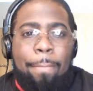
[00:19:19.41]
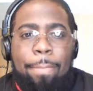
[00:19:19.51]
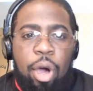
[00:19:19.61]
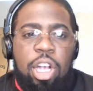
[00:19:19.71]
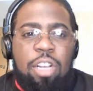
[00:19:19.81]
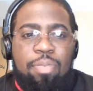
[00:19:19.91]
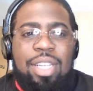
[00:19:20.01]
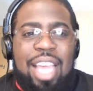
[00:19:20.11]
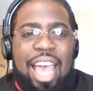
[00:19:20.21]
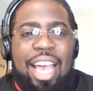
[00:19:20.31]
Billiards
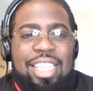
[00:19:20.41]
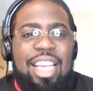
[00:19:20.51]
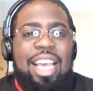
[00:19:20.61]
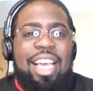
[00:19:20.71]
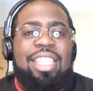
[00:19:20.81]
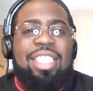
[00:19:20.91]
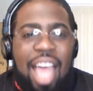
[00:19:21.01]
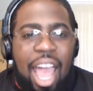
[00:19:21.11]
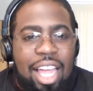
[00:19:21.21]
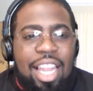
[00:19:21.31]
Plus has
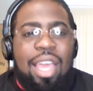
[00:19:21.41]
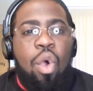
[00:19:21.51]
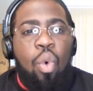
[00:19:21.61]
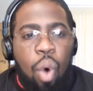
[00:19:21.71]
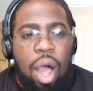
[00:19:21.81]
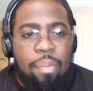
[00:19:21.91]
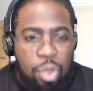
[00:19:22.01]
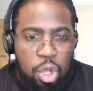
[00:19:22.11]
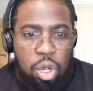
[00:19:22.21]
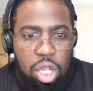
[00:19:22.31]
exactly what
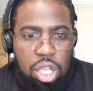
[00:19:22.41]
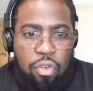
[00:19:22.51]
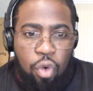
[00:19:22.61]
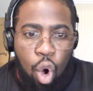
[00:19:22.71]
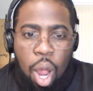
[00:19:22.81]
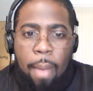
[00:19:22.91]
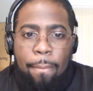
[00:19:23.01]
you're looking for.